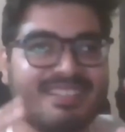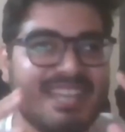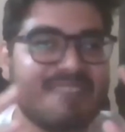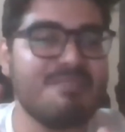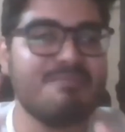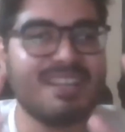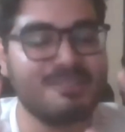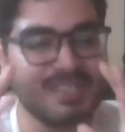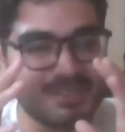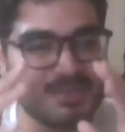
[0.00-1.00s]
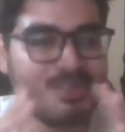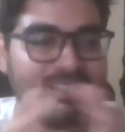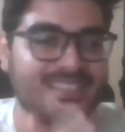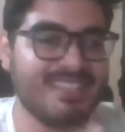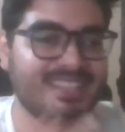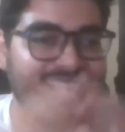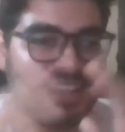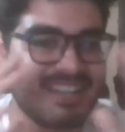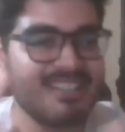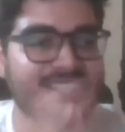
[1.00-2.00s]
take me back to the goal, the
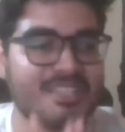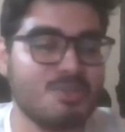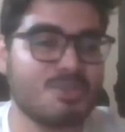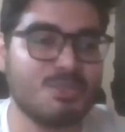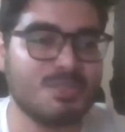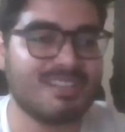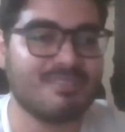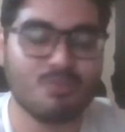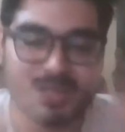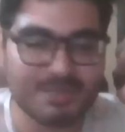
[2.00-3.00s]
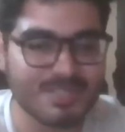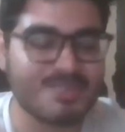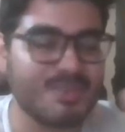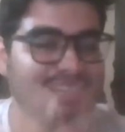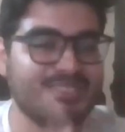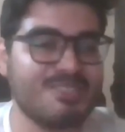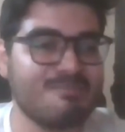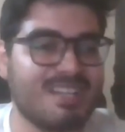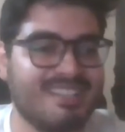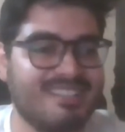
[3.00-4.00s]
header you scored. What was going through your
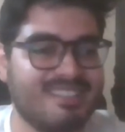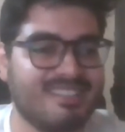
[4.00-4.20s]
mind?